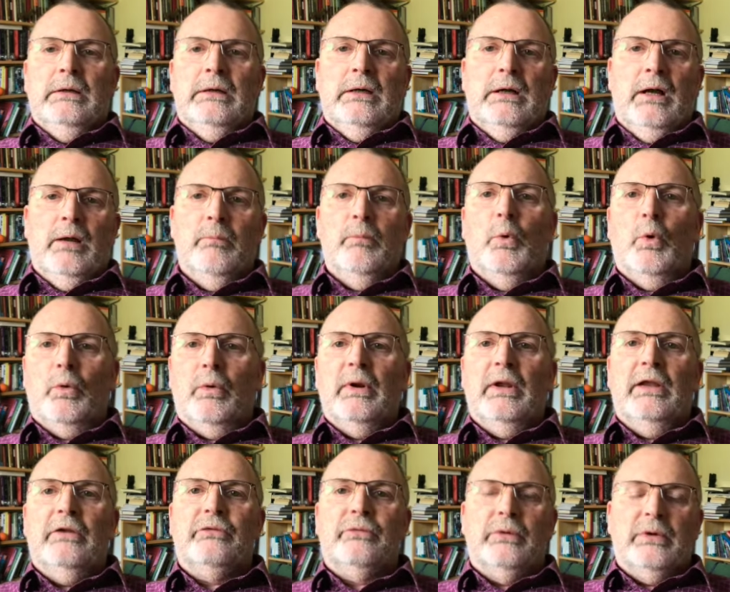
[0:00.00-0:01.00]
I'm more or
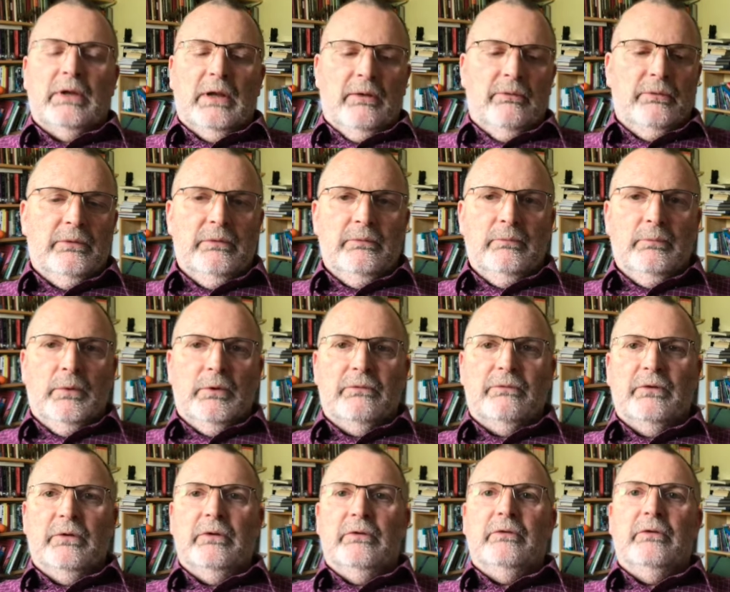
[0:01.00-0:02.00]
less recovered. My
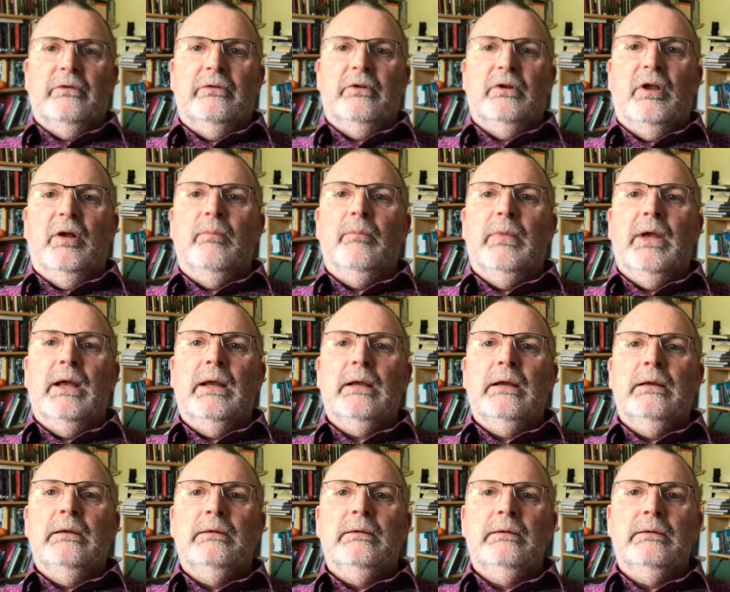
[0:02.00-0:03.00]
fitness hasn't come back.
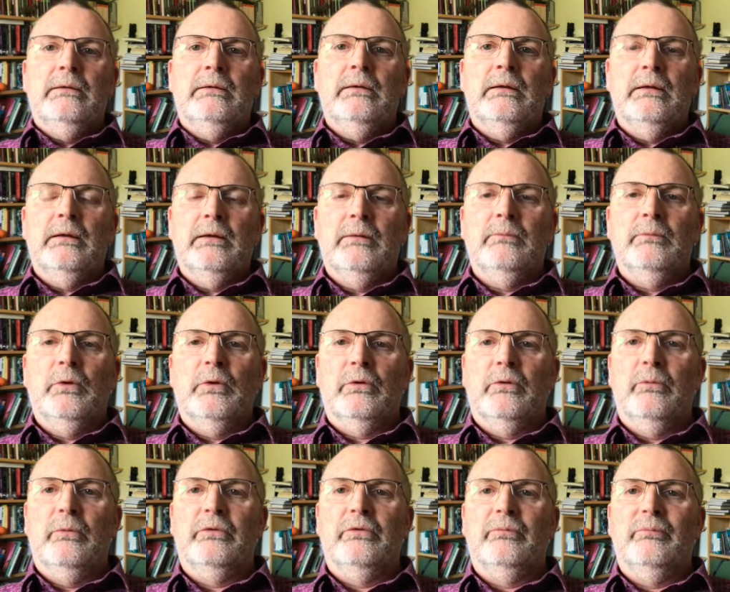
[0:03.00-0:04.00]
Um, not that there
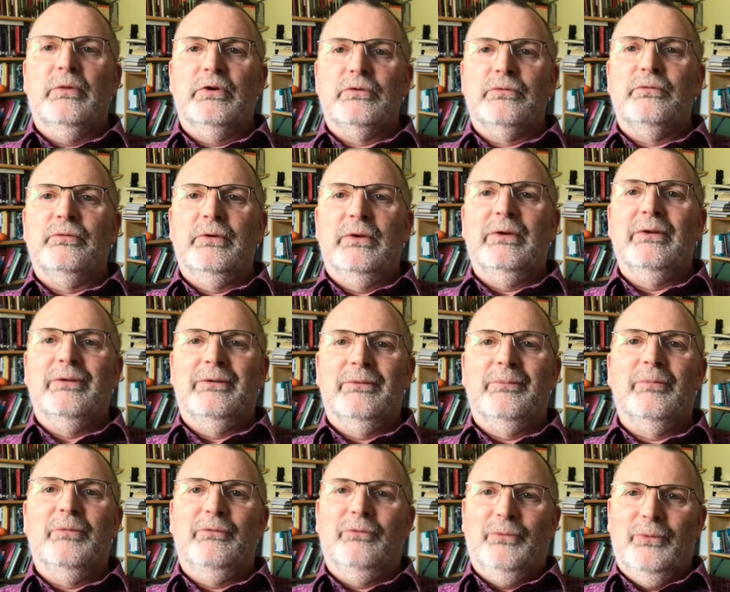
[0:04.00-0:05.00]
was much fitness
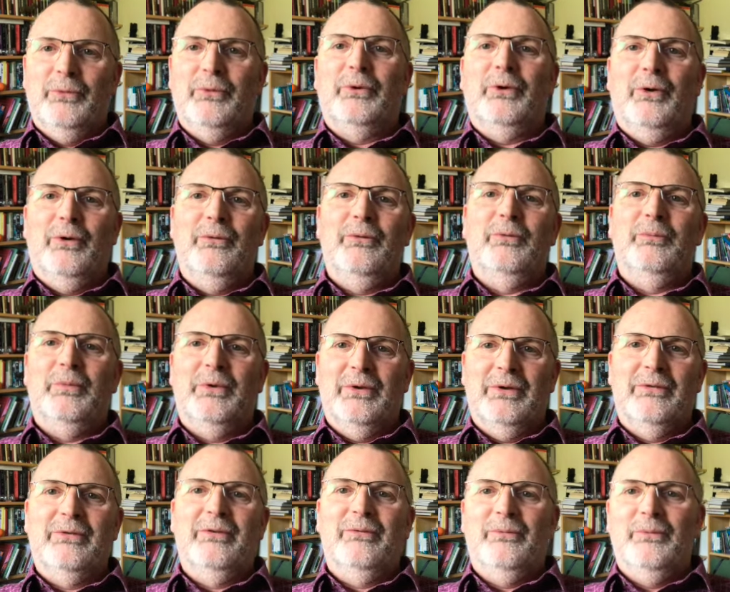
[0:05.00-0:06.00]
before COVID, but
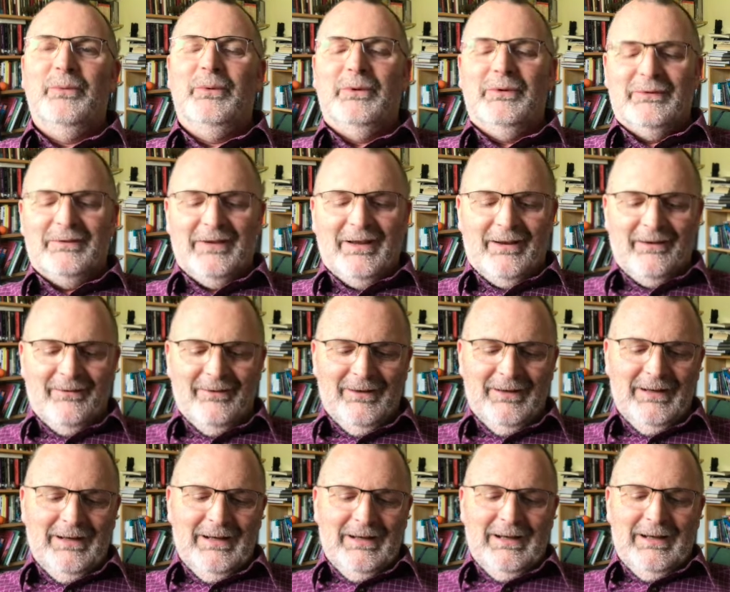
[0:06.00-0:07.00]
it's even worse now.
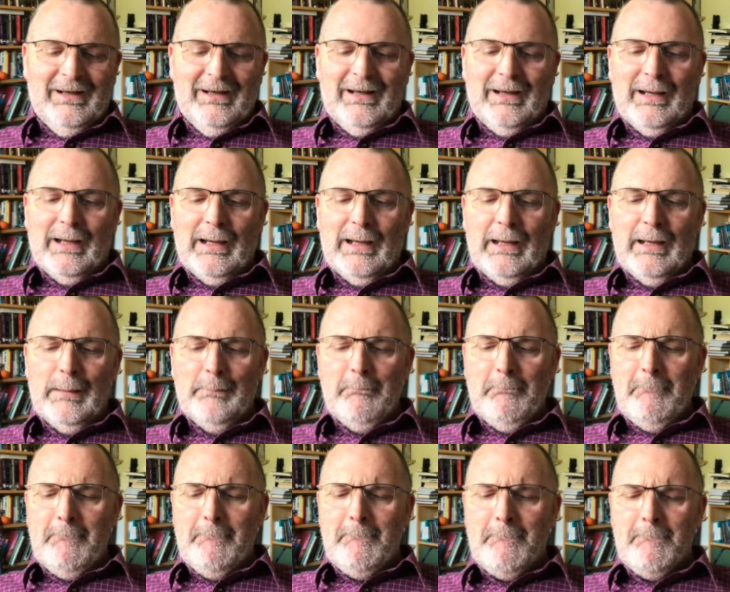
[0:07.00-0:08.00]

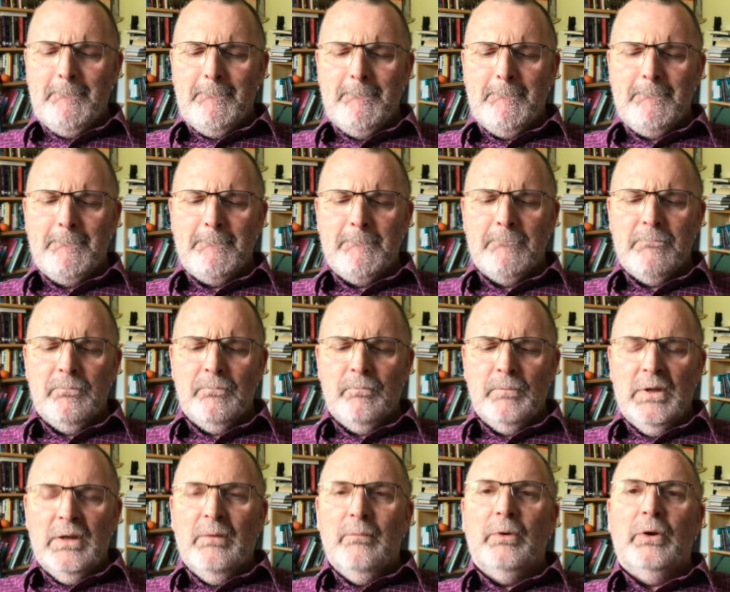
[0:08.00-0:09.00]
Um,
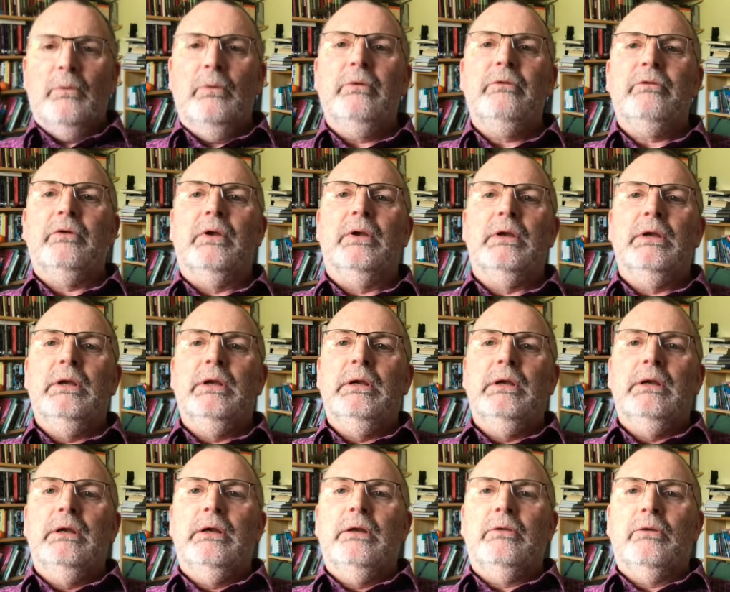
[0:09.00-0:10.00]
but I want to say
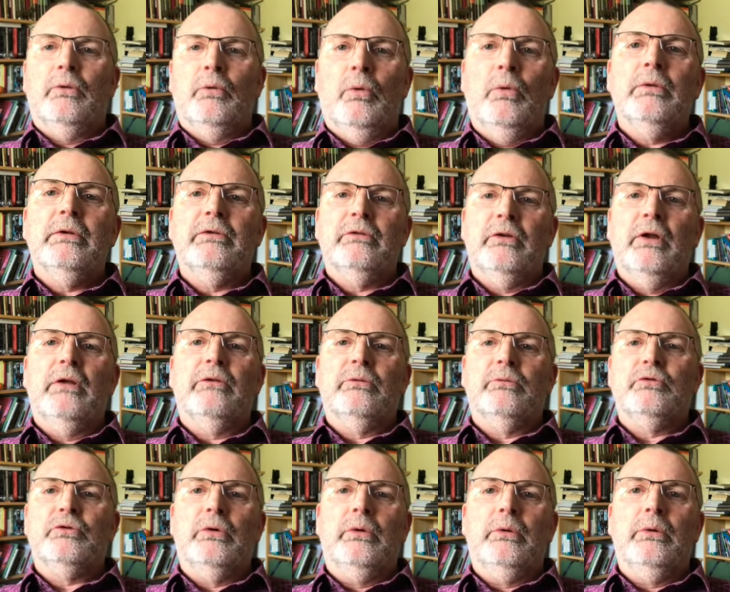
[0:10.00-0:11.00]
that all these knives I'm
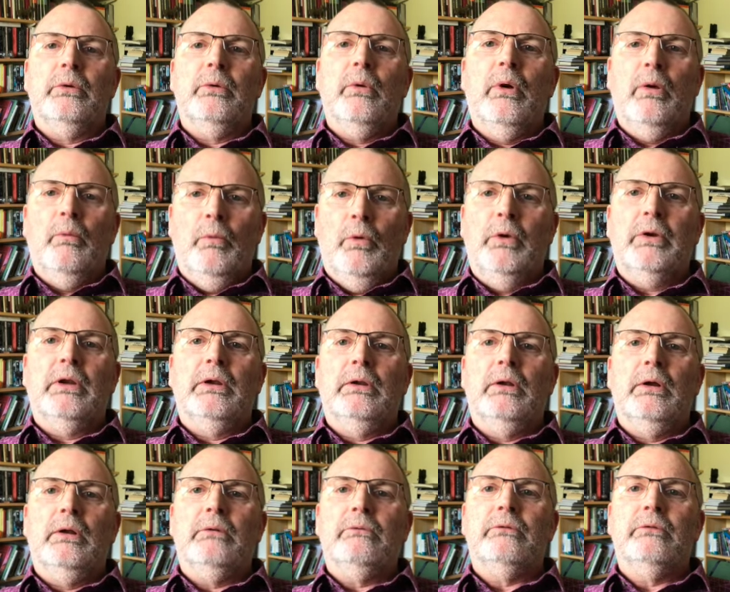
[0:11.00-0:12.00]
showing you are working
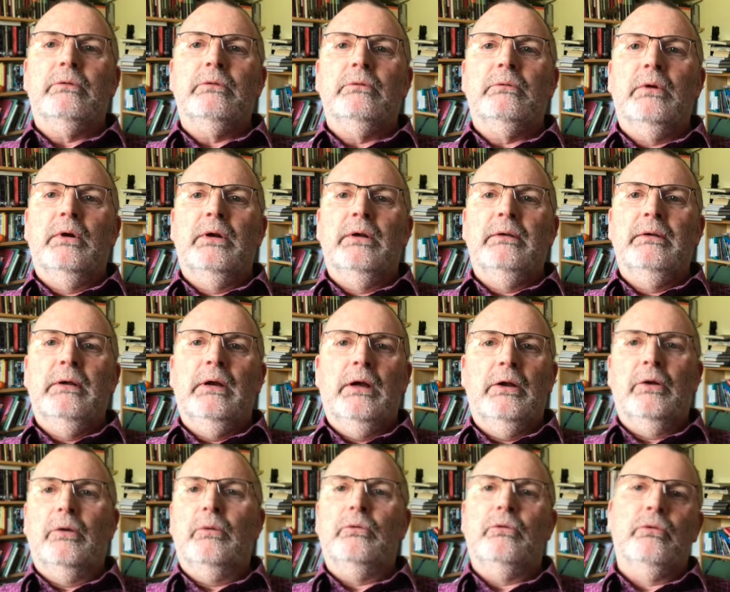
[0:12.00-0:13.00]
knives, right? I
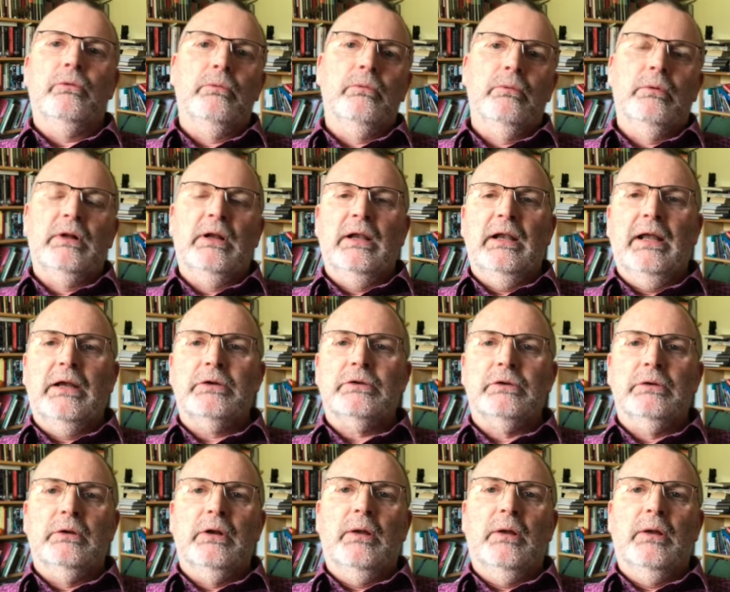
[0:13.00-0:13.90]
don't do collection.